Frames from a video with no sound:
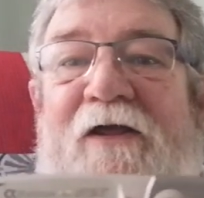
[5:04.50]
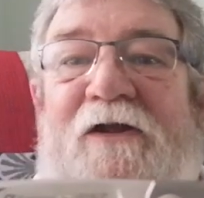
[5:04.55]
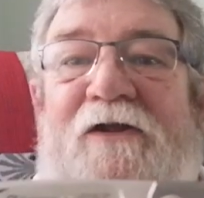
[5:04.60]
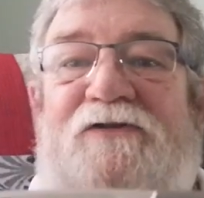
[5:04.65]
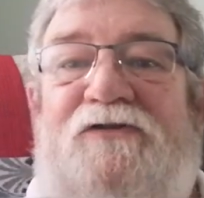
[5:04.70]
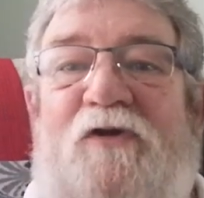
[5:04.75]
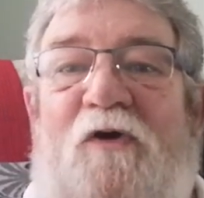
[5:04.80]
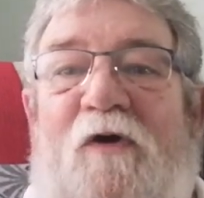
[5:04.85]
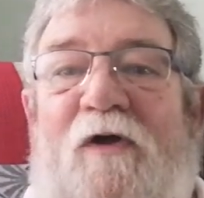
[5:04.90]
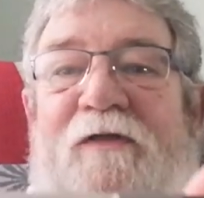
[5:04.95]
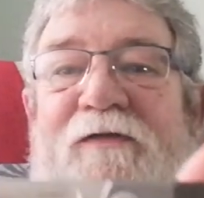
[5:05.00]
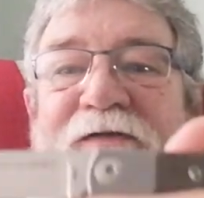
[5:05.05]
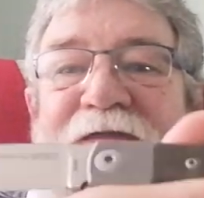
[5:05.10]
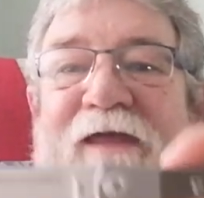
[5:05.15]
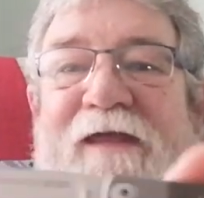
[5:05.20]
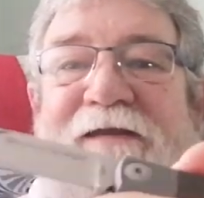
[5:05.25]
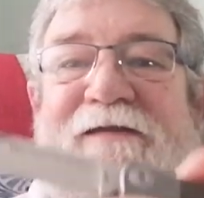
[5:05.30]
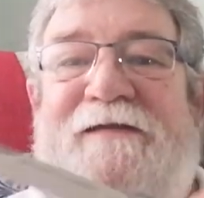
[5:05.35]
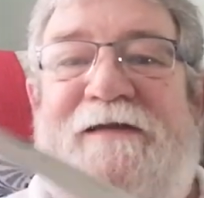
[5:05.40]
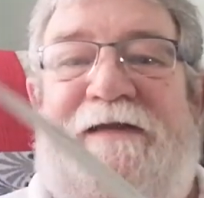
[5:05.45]
So
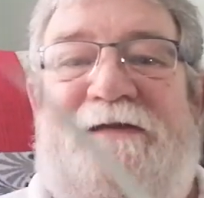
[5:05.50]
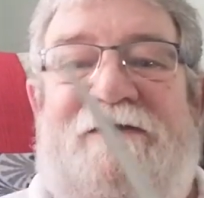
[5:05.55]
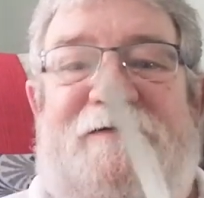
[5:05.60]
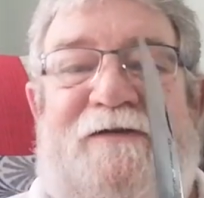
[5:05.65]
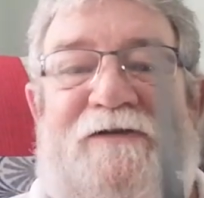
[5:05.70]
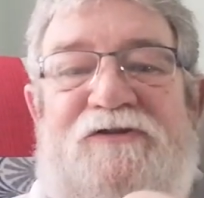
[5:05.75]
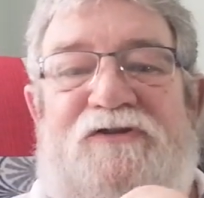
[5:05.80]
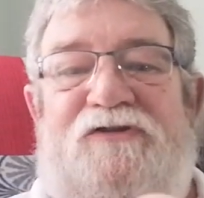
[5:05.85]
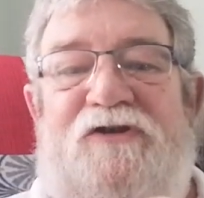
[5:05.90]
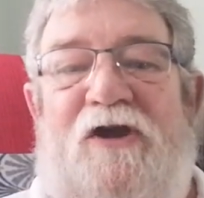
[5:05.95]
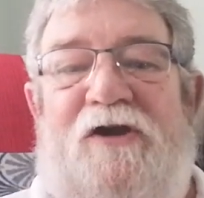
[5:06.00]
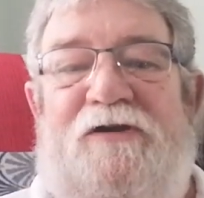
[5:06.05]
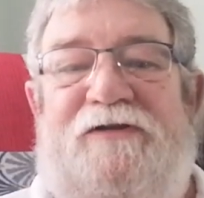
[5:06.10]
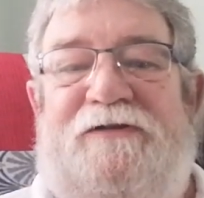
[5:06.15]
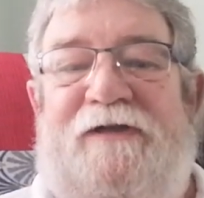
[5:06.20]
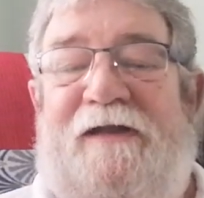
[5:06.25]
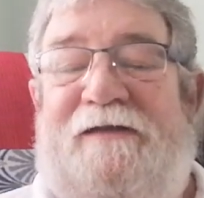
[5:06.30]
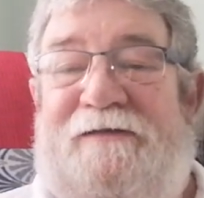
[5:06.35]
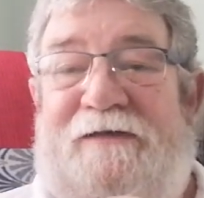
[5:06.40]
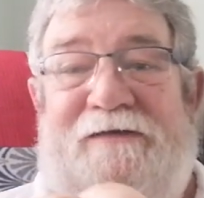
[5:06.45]
this is
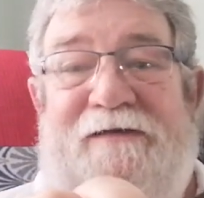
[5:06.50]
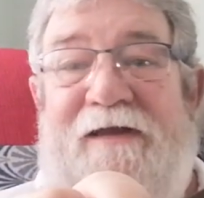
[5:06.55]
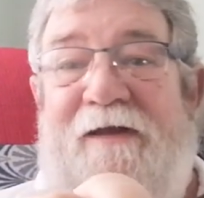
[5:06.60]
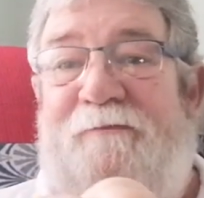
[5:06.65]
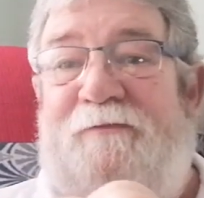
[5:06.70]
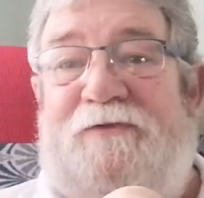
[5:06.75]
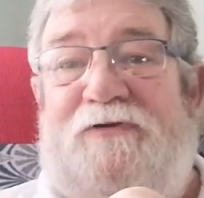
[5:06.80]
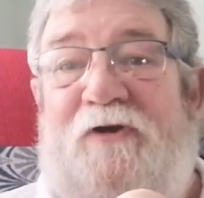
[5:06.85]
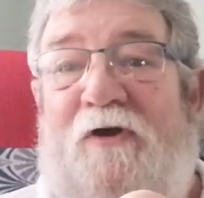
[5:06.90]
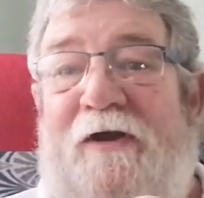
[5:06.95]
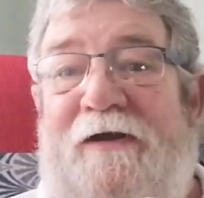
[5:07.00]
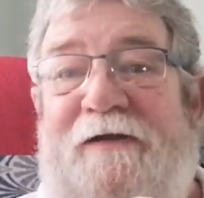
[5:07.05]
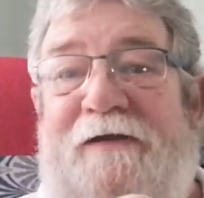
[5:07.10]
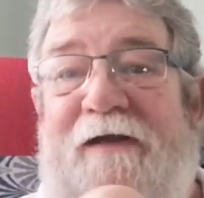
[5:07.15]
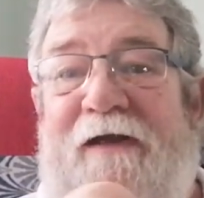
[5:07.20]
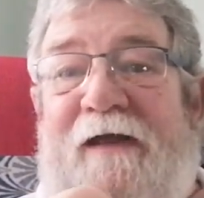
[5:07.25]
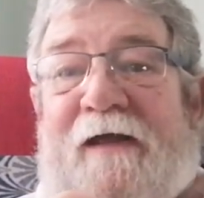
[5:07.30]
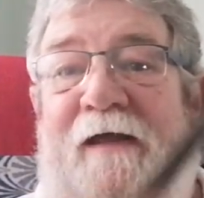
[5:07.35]
just, it's a slip joint.